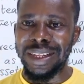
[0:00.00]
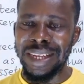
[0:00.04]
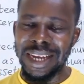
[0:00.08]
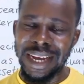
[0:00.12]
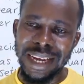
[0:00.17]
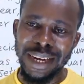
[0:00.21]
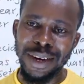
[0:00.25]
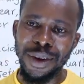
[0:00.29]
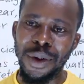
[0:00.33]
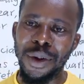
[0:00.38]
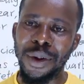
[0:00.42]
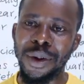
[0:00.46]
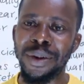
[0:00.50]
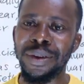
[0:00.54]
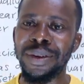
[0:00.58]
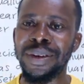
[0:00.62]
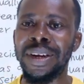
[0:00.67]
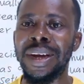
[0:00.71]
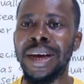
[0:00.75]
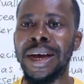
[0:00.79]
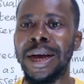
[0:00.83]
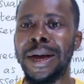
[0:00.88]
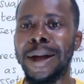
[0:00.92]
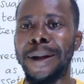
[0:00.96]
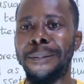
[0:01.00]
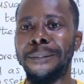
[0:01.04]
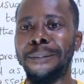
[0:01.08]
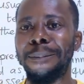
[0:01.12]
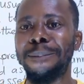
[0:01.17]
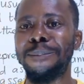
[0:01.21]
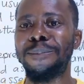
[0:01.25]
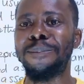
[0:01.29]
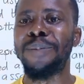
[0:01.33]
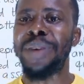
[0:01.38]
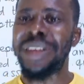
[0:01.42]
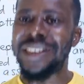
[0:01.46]
10
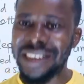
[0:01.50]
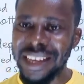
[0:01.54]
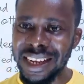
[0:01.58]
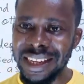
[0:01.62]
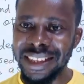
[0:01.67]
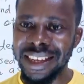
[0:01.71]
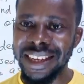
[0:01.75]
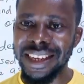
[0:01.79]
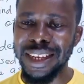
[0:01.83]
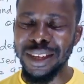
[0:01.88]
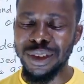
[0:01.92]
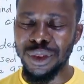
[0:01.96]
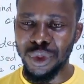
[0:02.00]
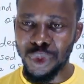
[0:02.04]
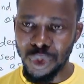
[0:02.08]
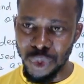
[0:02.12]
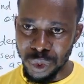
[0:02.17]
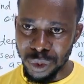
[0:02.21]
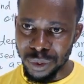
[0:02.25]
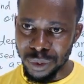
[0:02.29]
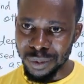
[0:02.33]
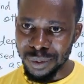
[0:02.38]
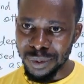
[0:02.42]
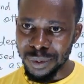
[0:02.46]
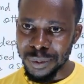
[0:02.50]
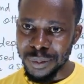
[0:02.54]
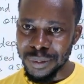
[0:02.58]
on percentages too.